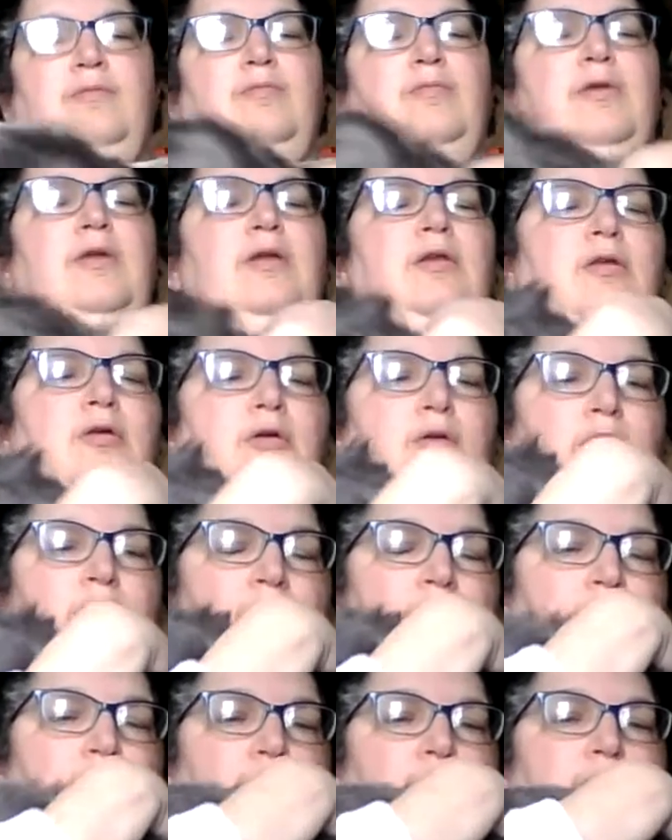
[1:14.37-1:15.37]
being all
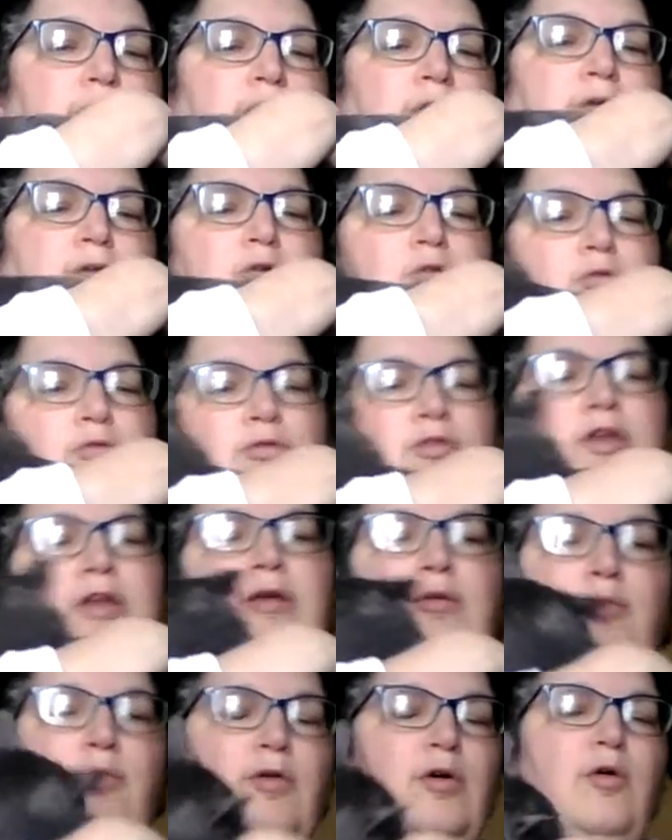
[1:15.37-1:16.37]
cuddly and goofy.
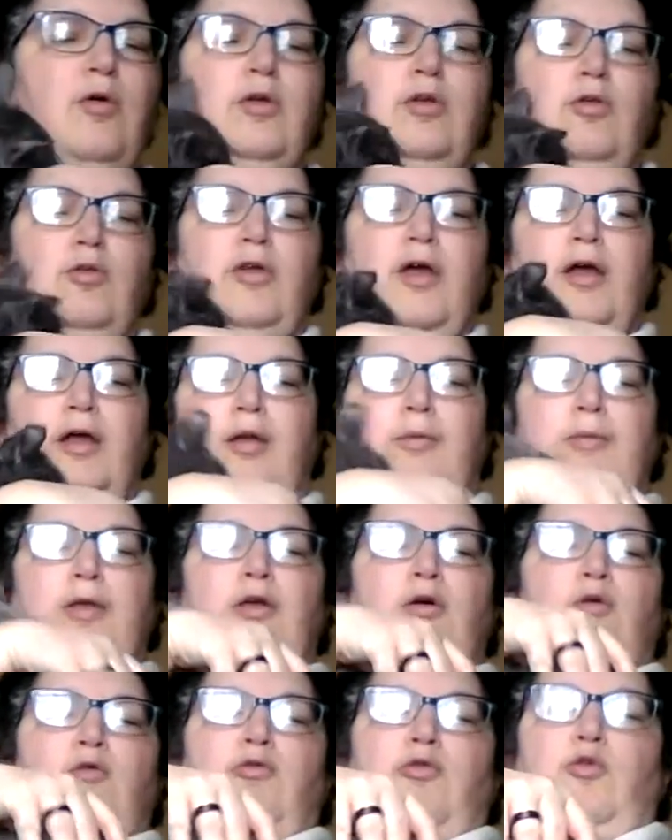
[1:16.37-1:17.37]
What, when you're knocking
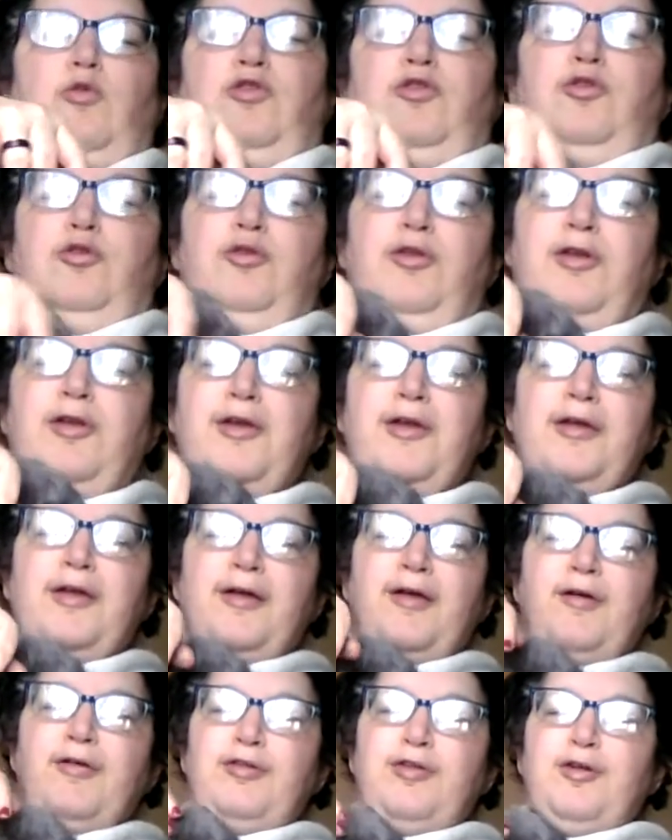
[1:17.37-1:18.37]
me over, dude?
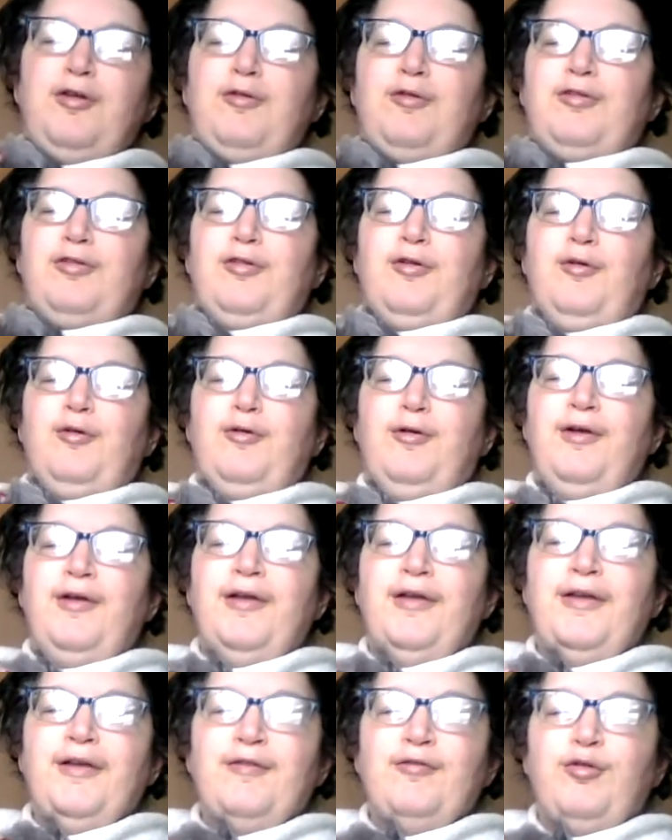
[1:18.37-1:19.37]
Because you're so
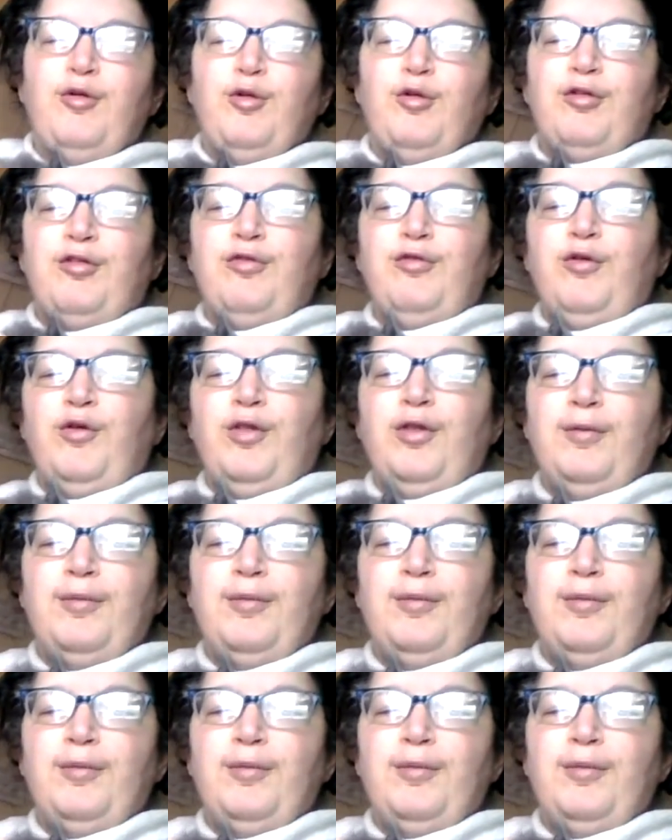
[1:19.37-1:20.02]
forceful